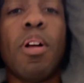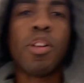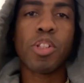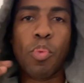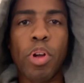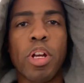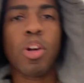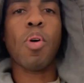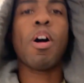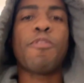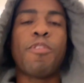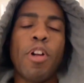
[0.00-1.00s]
So we're going to go
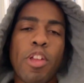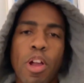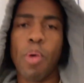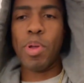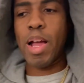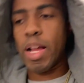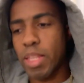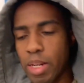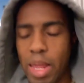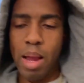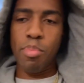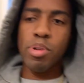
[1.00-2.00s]
out front, y'all. We got the
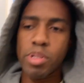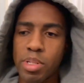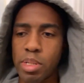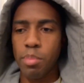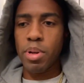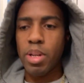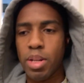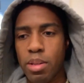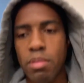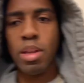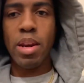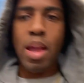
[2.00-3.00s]
neighbors. Some of the,
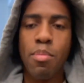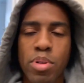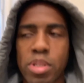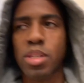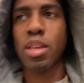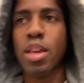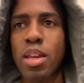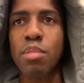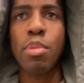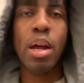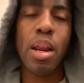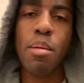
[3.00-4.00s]
the neighbors' kid,
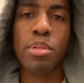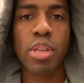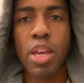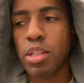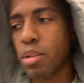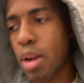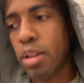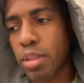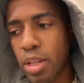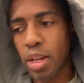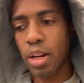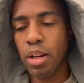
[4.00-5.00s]
my neighbor's kids are out
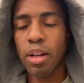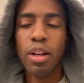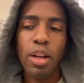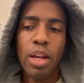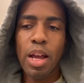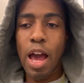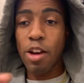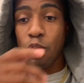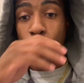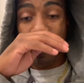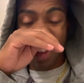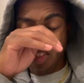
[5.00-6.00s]
there. I don't know
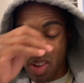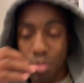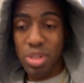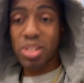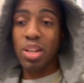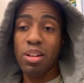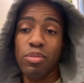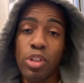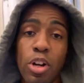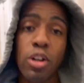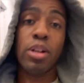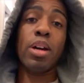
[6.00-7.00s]
if they want to be seen and
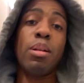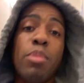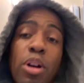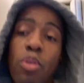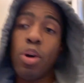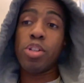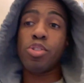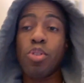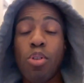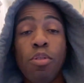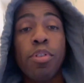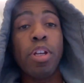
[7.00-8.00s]
vlogging out. I'm not quite sure.
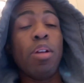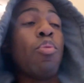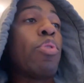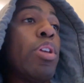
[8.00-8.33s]
Hopefully they won't get